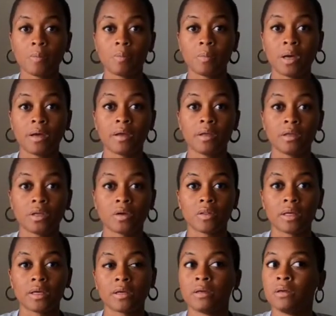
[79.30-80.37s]
but you know,
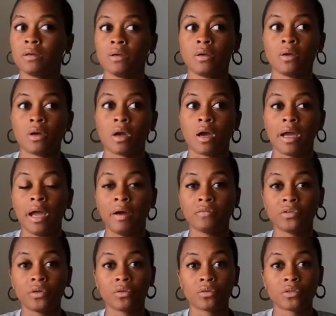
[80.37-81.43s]
like, I have
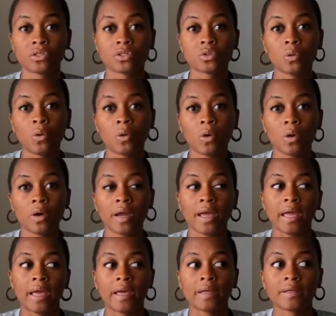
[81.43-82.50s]
to go to the store
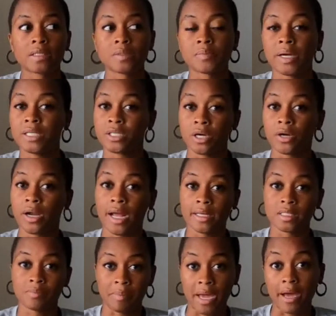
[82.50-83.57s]
and my daughter
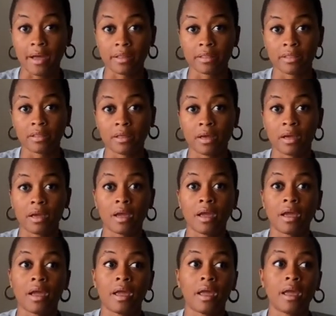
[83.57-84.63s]
has math,
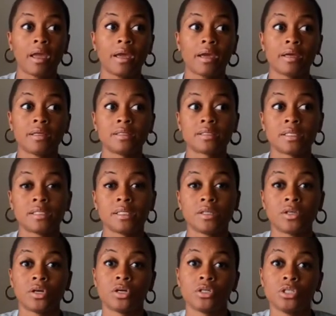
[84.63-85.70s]
and it's
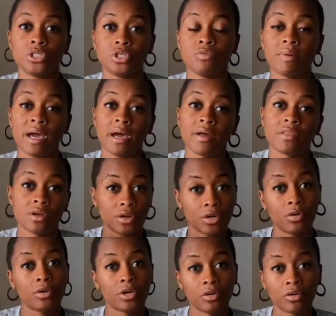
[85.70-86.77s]
either do math or
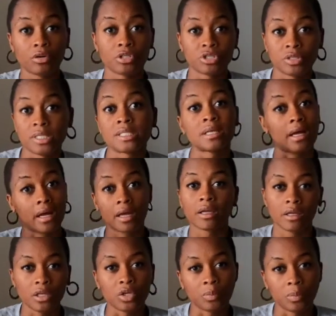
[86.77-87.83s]
go get groceries.
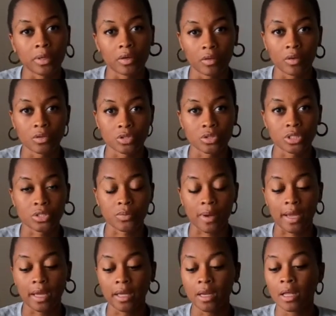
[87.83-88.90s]
You pick groceries,
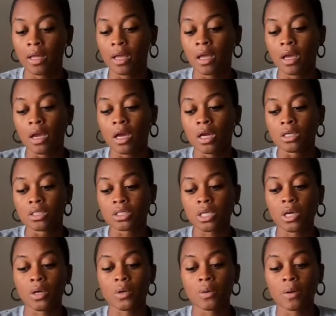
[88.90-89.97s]
right?
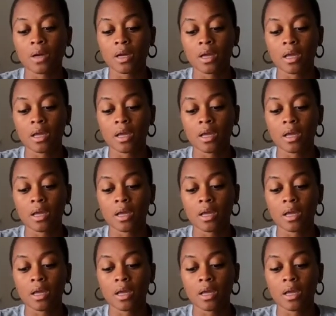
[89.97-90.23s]
So